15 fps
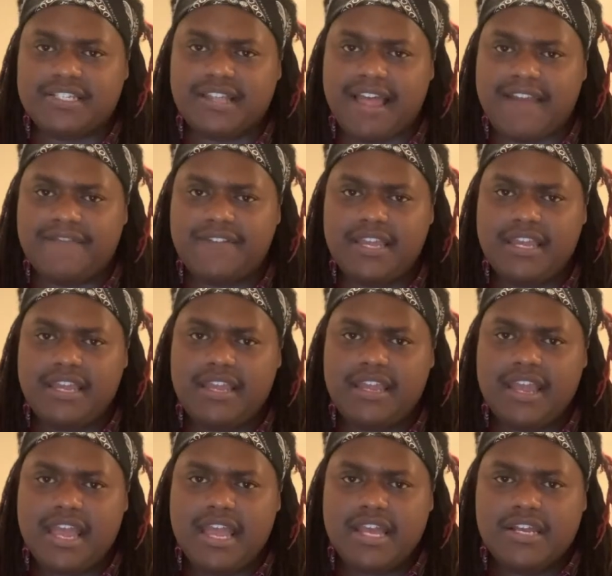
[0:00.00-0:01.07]
life,
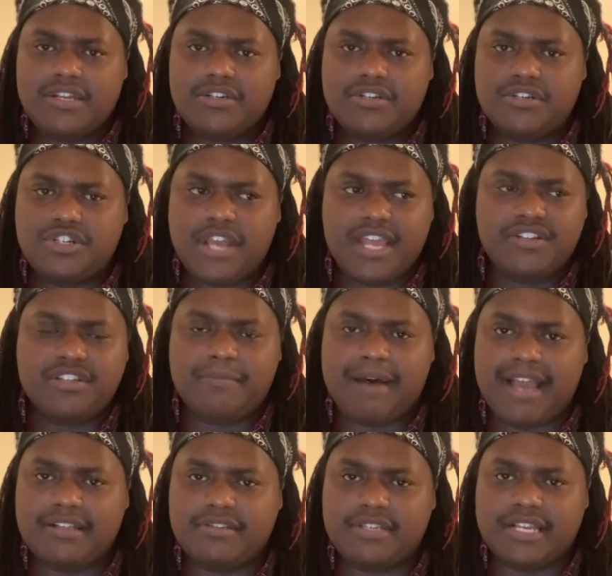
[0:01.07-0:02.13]
he changed the
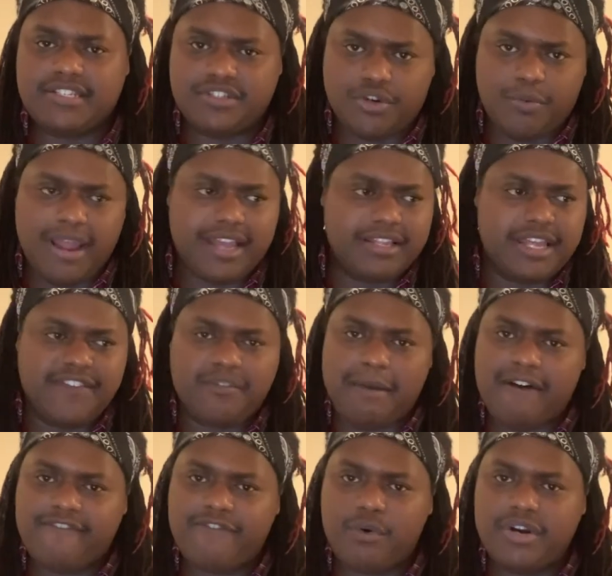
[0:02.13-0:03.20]
mindsets directly of
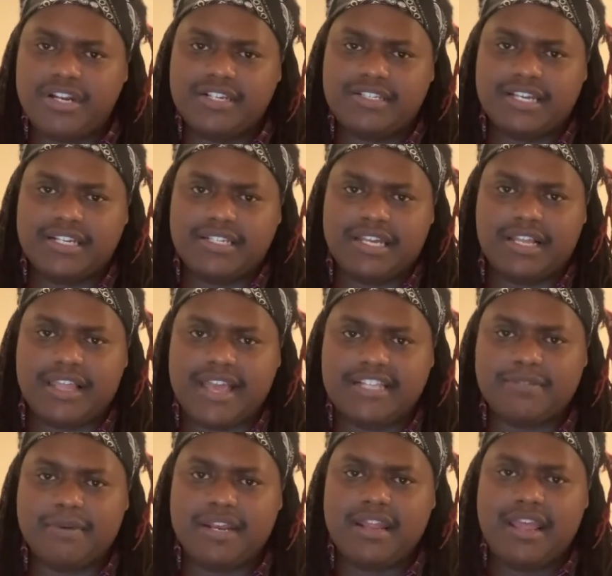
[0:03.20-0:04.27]
about 40 to 60
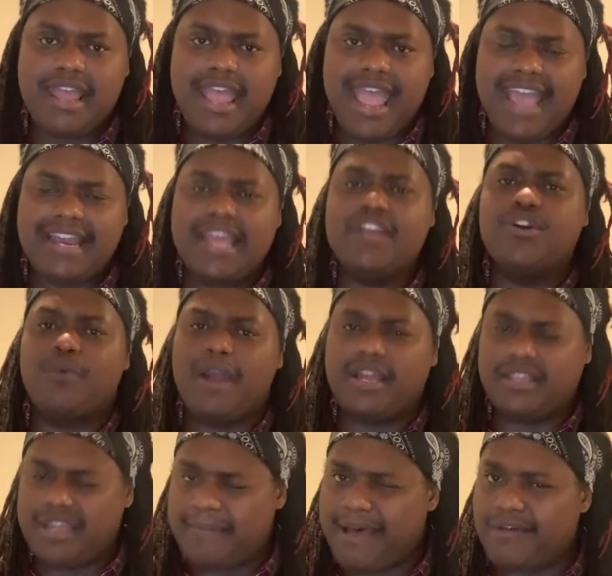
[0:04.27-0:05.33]
Klansmen and
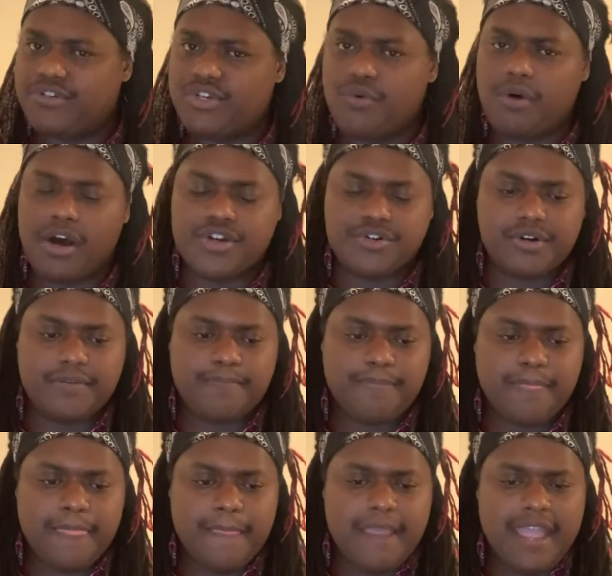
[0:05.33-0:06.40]
indirectly about 200.
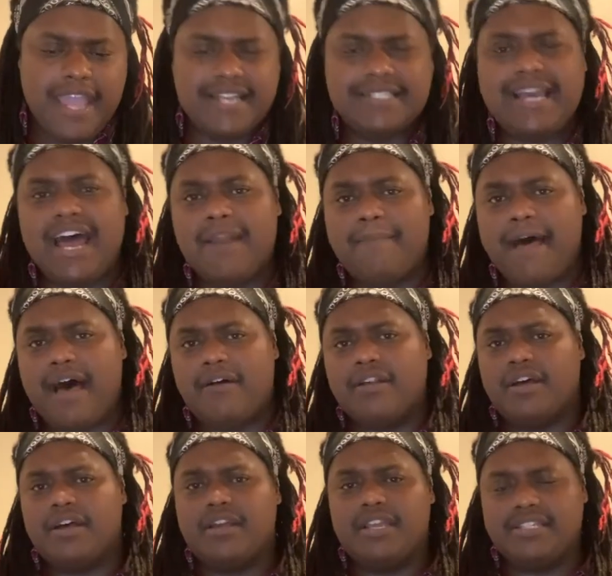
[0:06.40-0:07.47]
And he's got about
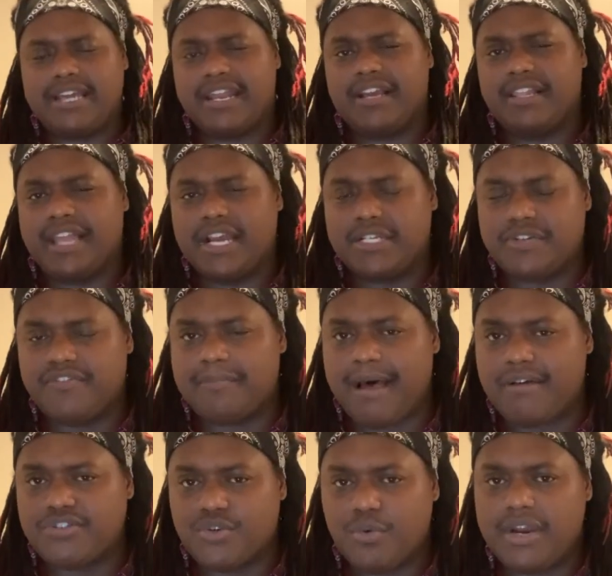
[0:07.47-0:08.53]
uh, he's got a collection of
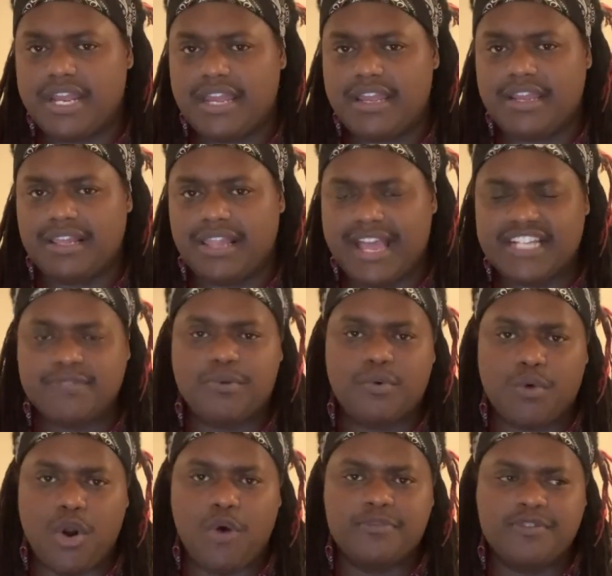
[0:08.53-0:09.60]
about 20
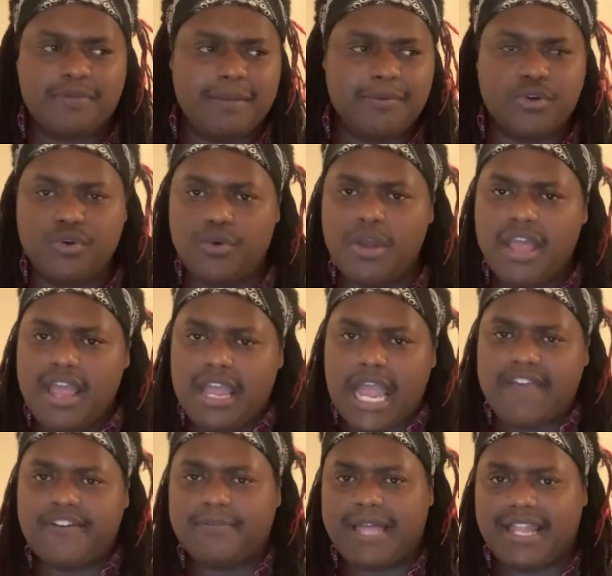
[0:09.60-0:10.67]
Klansmen rogues, people who
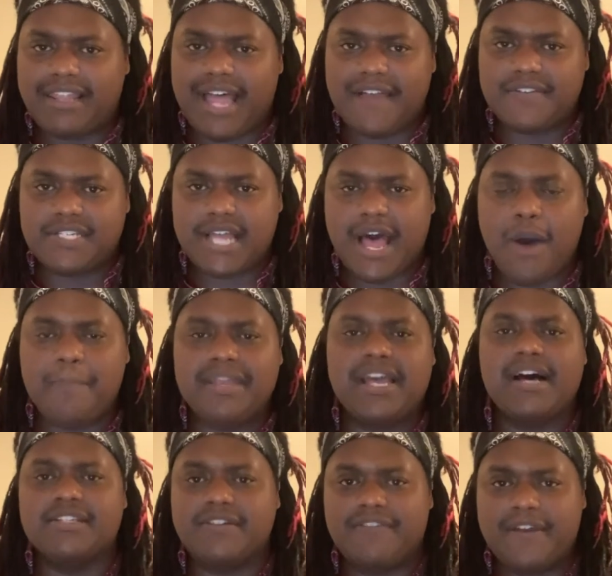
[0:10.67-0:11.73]
gave up that lifestyle
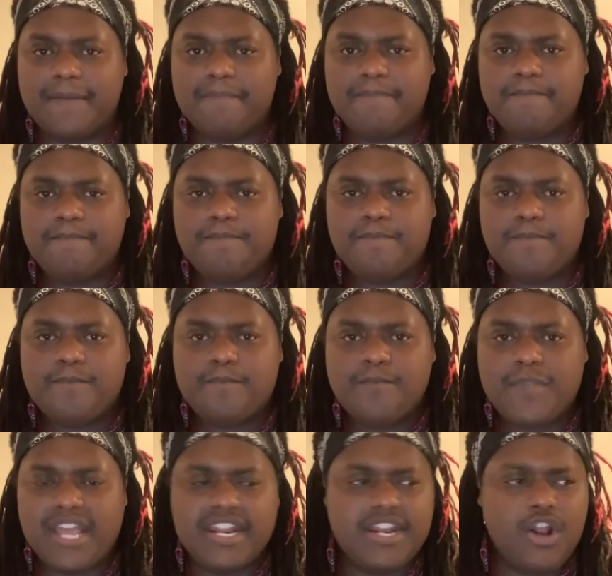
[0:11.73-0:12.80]
because of him.
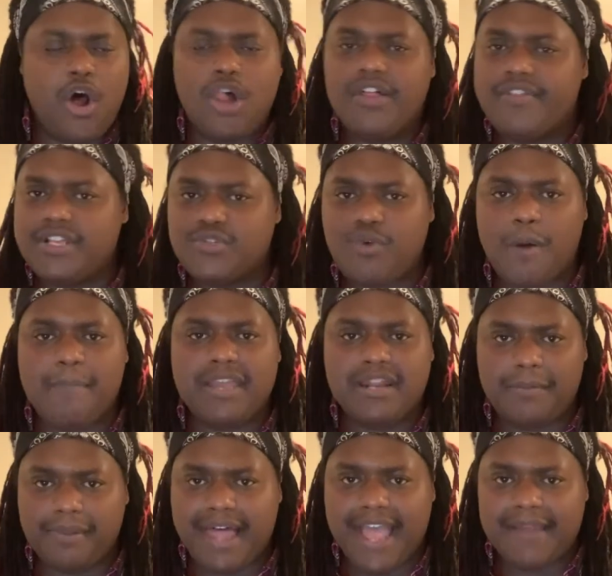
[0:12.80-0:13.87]
And he did all of this while being
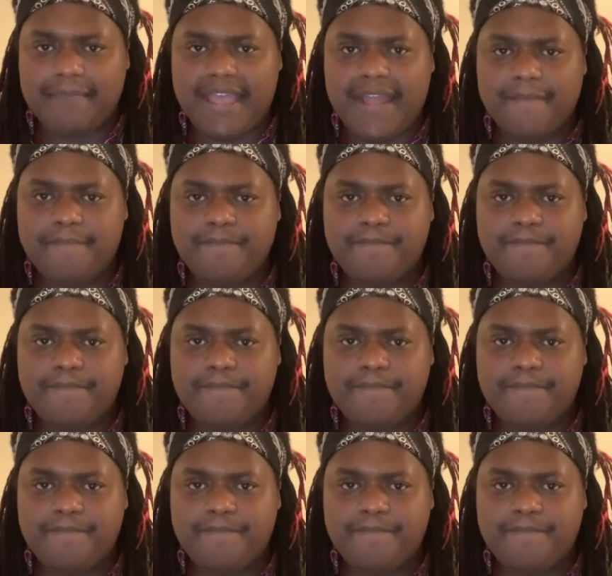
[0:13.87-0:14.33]
a black man.